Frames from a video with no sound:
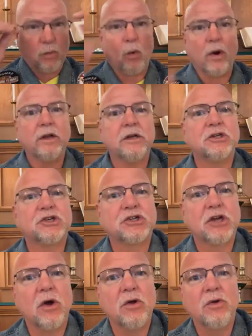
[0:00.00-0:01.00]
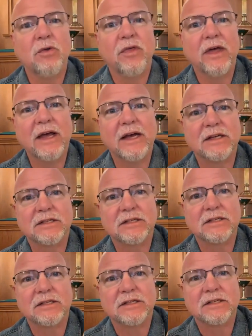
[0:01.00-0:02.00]
because I wanted to show you
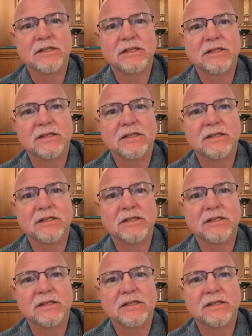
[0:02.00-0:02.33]
this. I wanted to